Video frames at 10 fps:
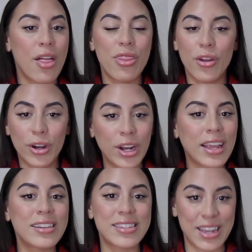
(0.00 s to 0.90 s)
They're going to
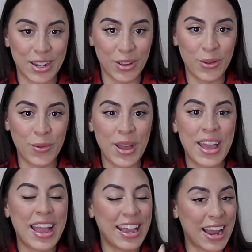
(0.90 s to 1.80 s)
continue.
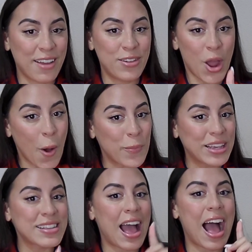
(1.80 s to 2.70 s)
And I know because